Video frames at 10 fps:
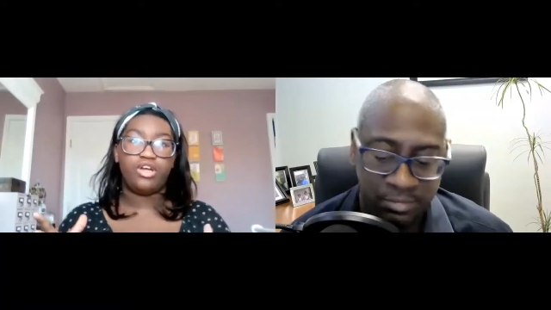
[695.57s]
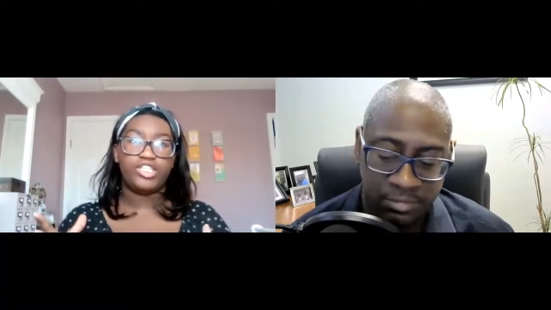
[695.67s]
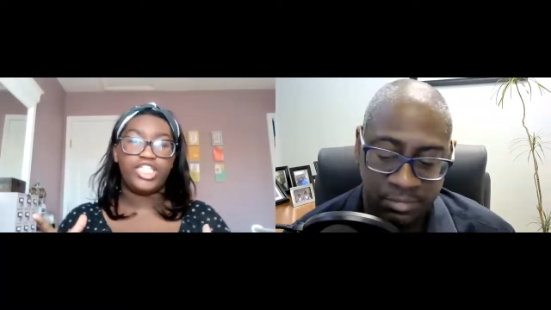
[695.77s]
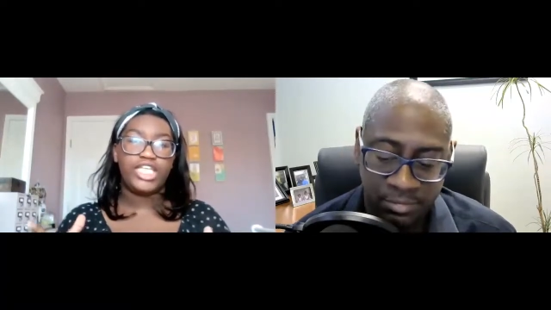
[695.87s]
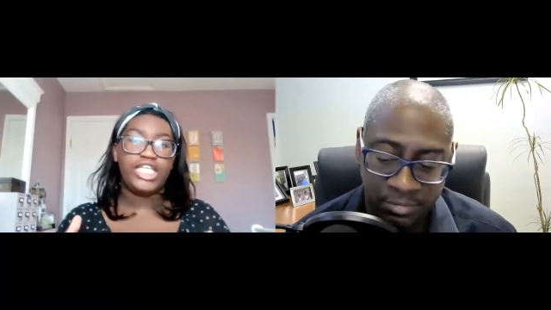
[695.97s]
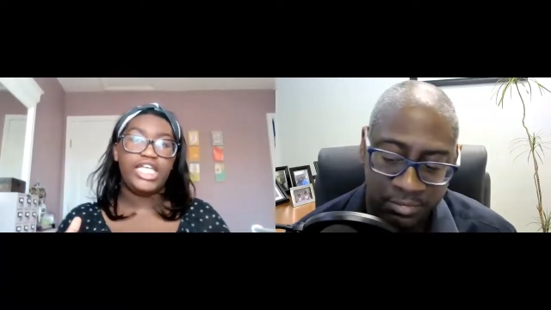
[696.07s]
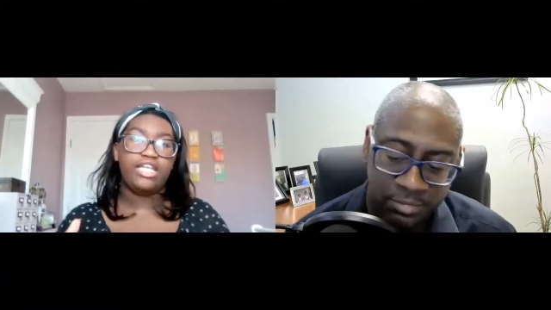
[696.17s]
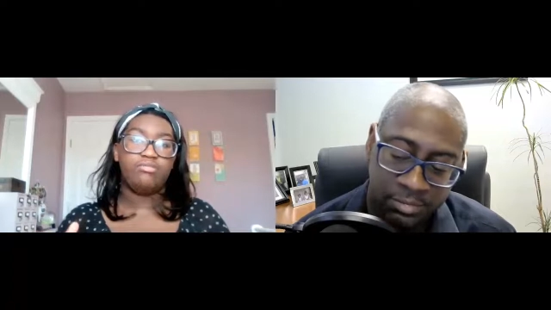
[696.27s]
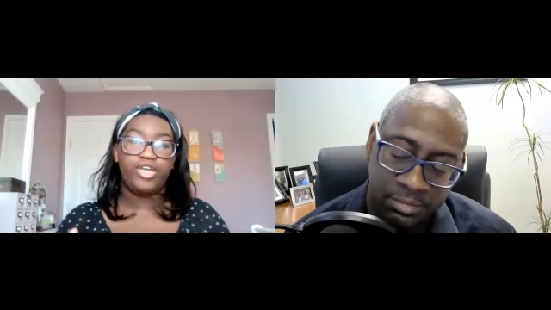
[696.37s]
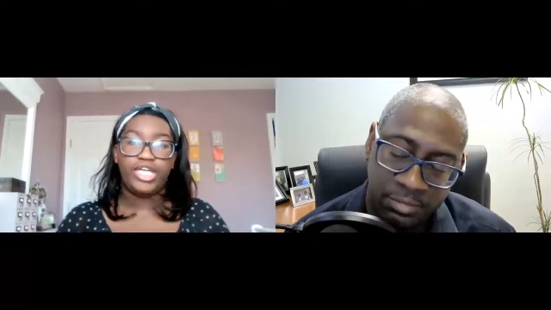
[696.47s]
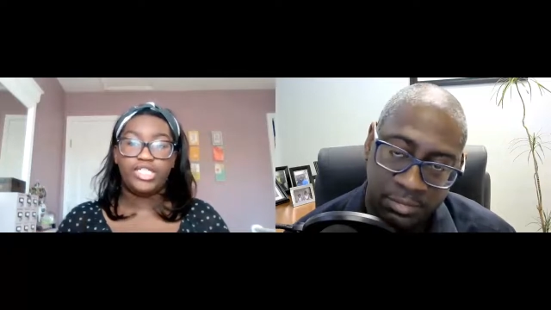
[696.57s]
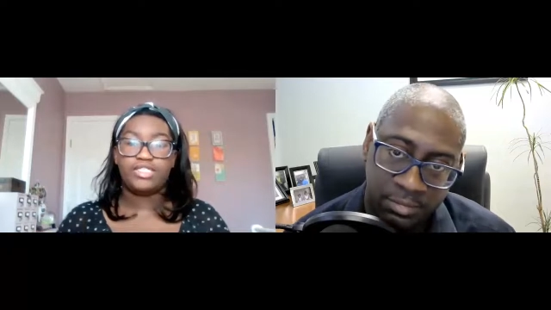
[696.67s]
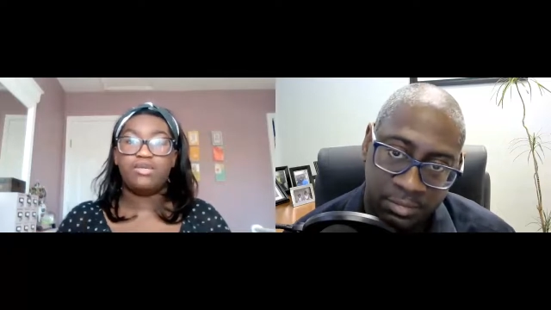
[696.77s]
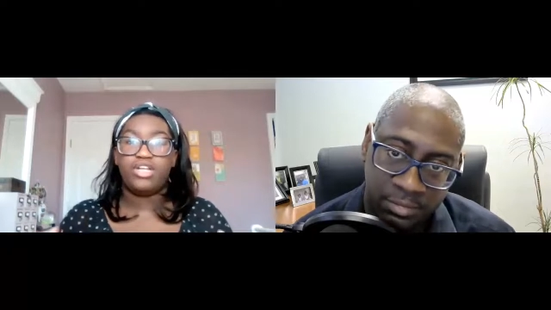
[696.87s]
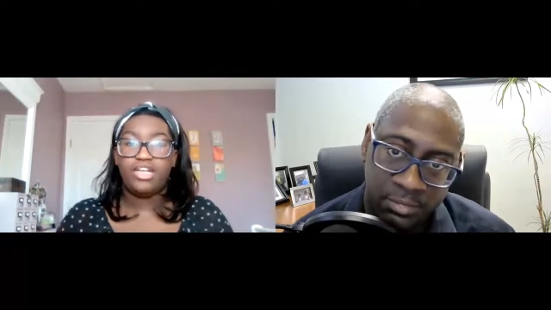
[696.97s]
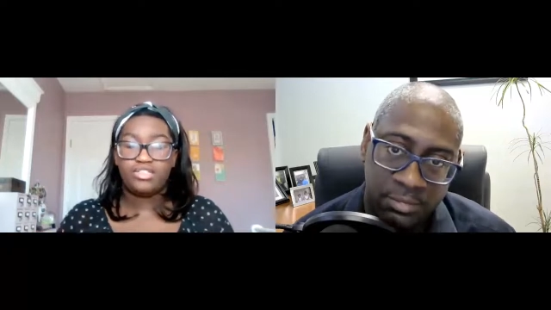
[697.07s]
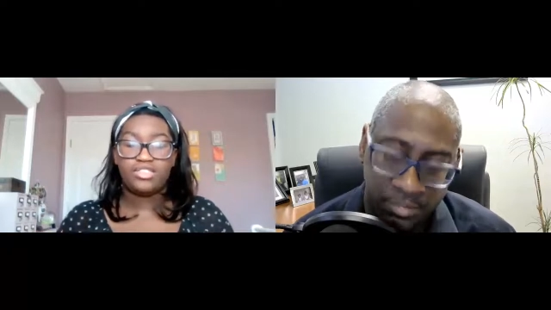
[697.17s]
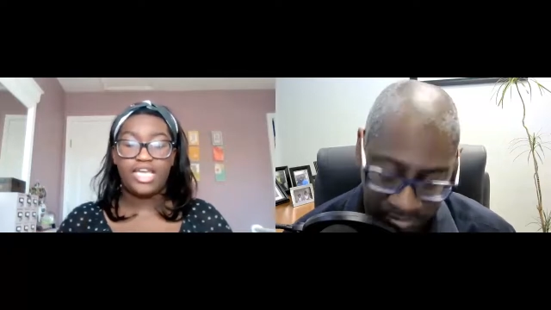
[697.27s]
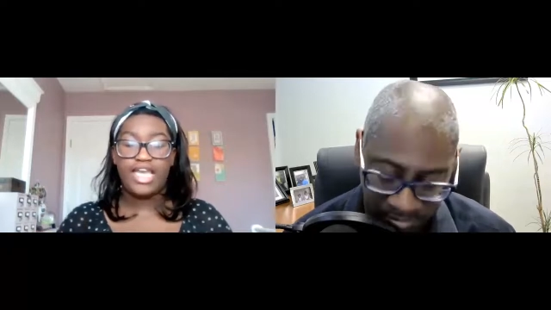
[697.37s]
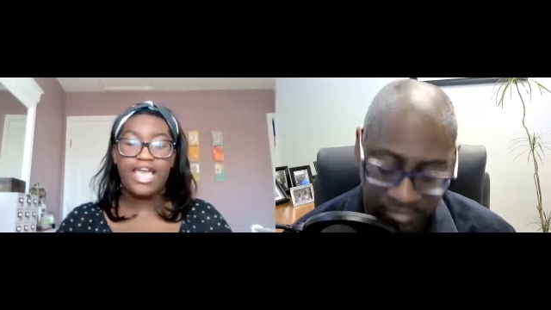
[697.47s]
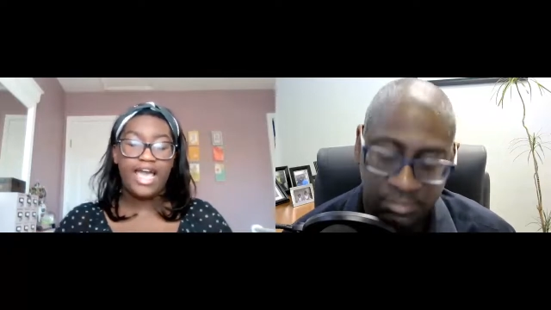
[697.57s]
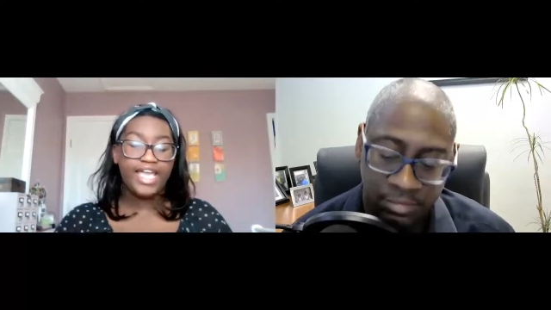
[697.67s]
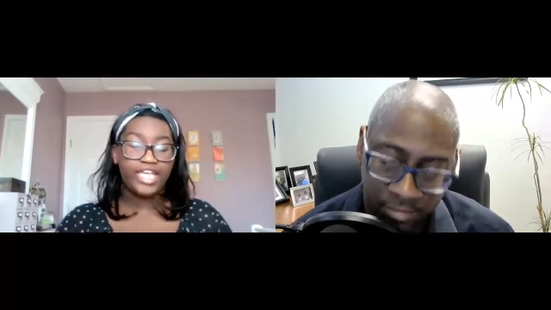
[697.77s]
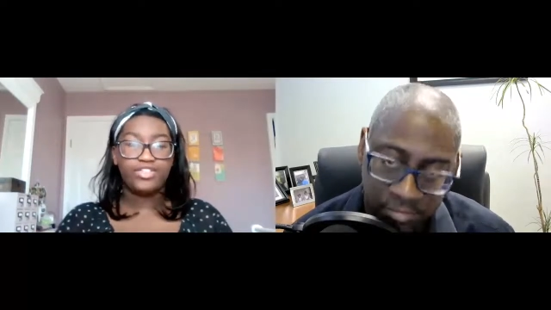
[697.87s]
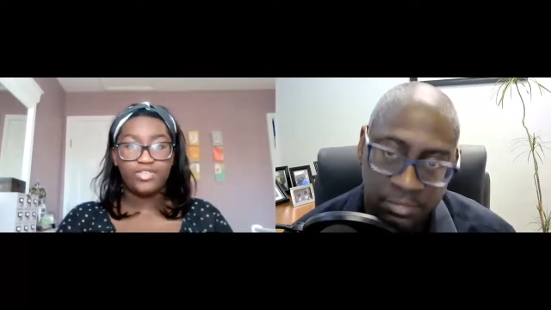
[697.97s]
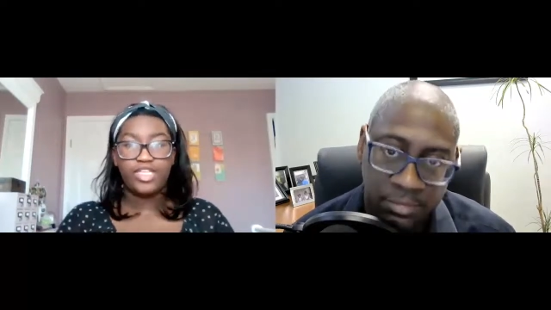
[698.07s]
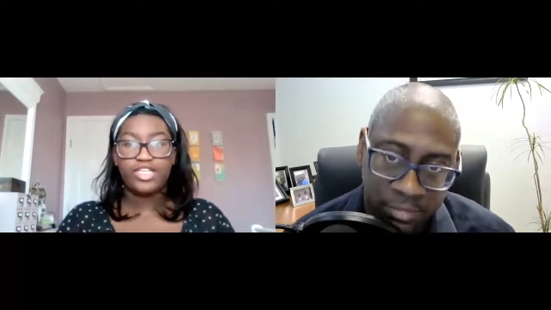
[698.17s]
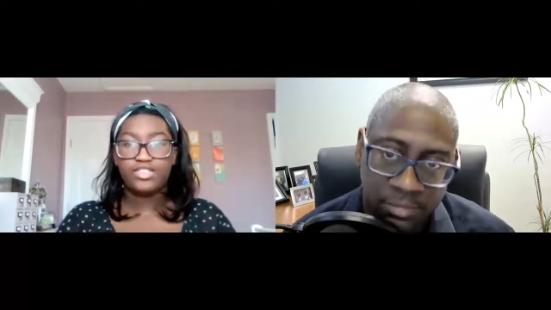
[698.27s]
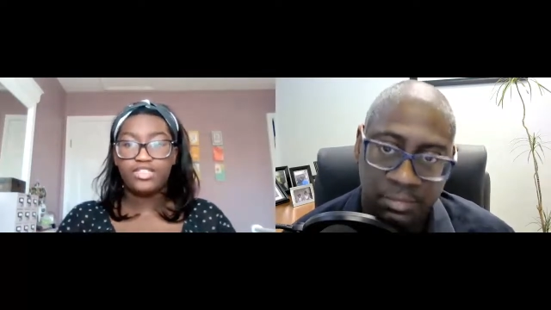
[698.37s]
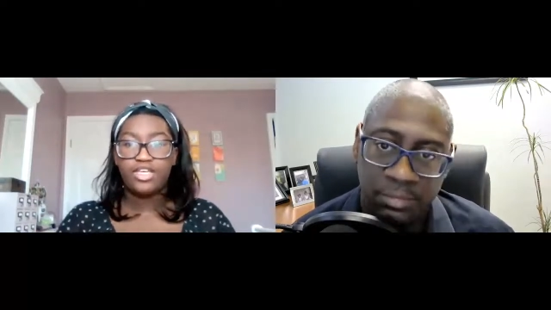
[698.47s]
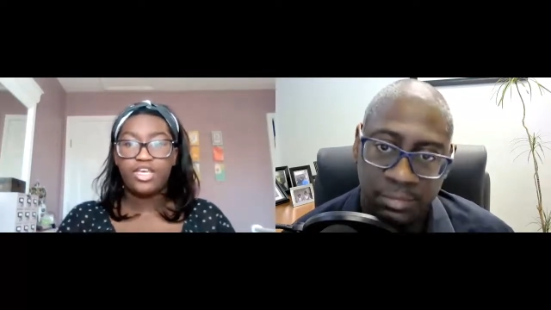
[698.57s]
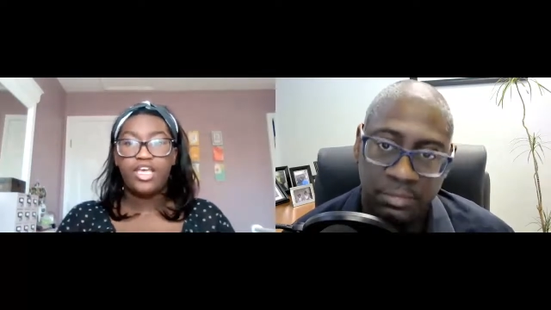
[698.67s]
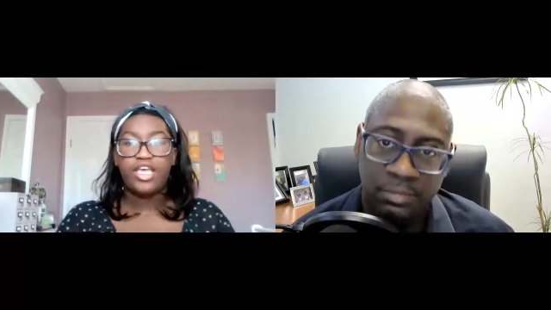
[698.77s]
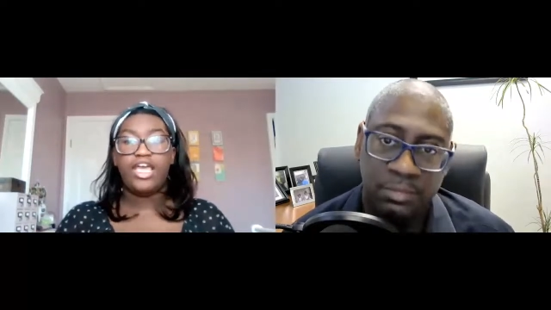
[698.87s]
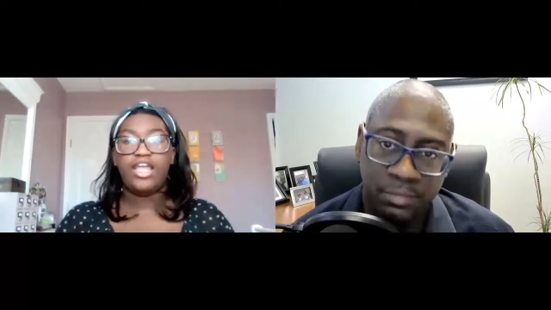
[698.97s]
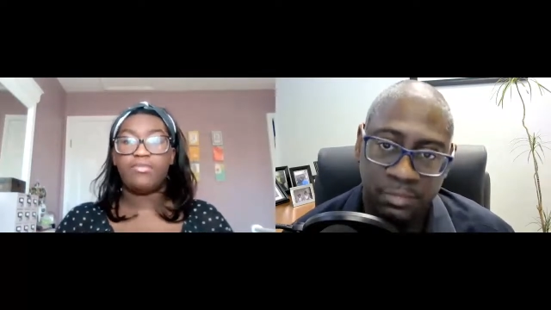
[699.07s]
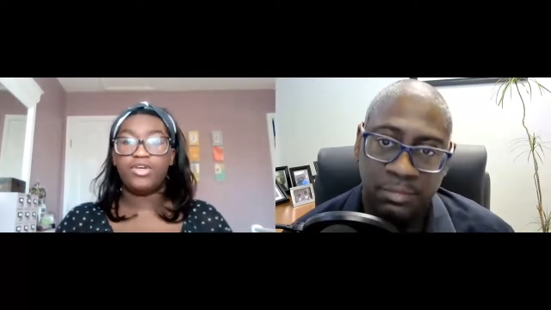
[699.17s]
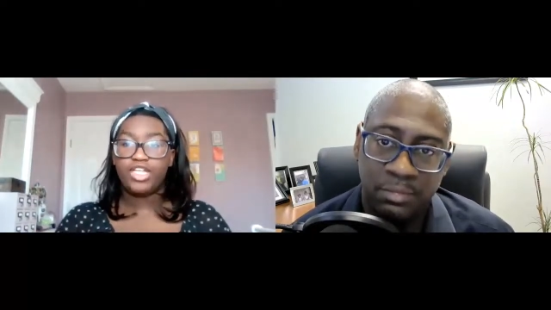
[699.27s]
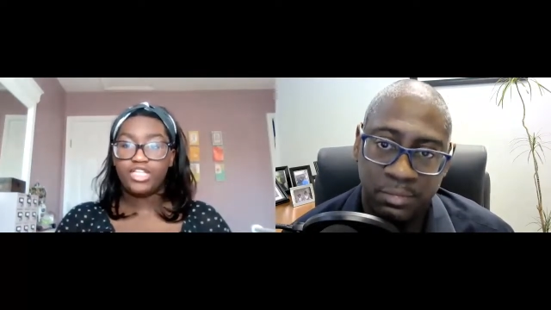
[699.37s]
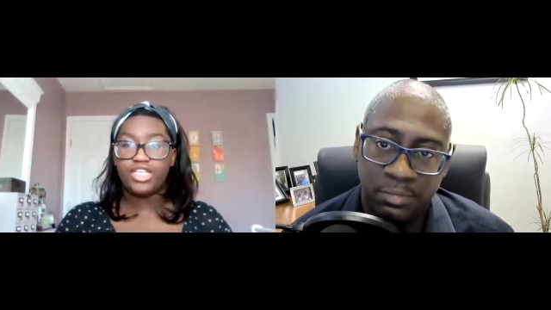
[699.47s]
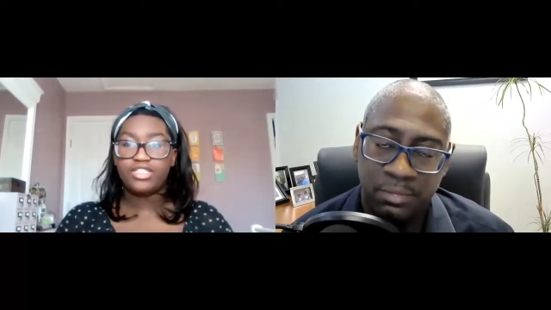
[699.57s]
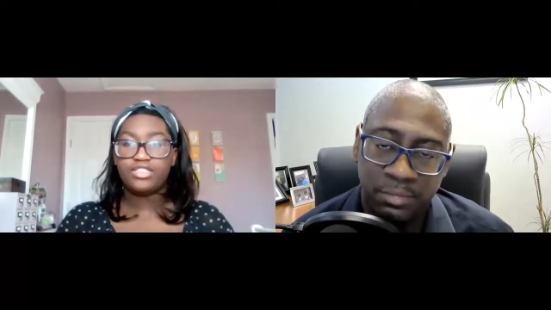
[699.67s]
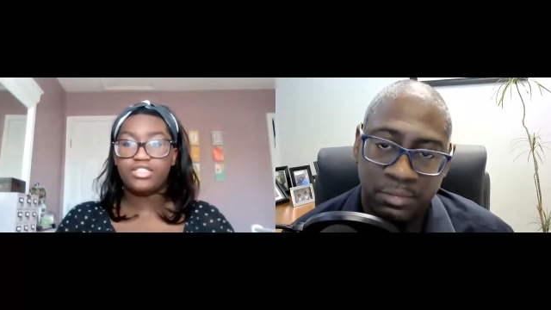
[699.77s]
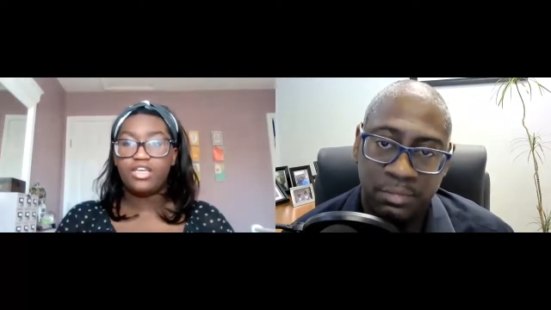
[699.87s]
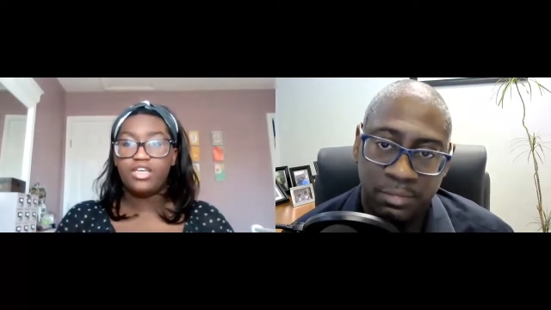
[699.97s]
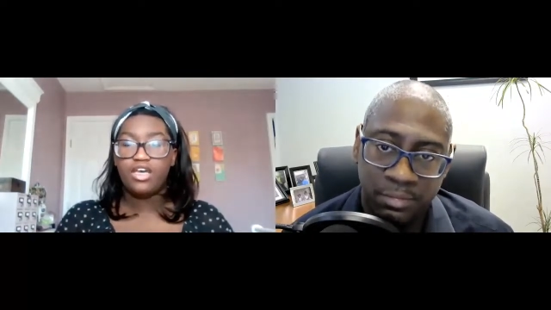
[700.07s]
Speaker 1: articulate it and bring it to someone else and say, hey, I can do this and I'm good at this.